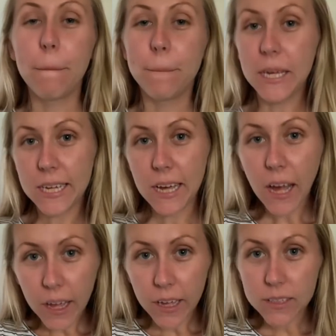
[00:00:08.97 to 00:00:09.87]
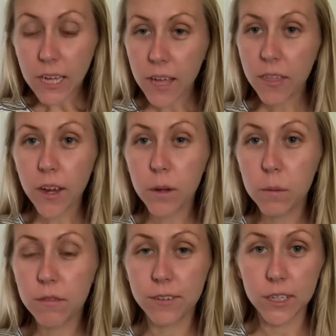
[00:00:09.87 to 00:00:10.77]
because I thought it would be
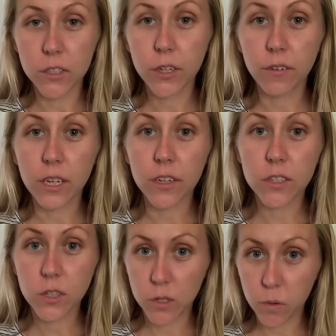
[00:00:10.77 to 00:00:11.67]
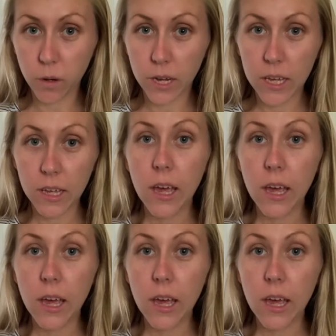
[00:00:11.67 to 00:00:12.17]
fun to read a story.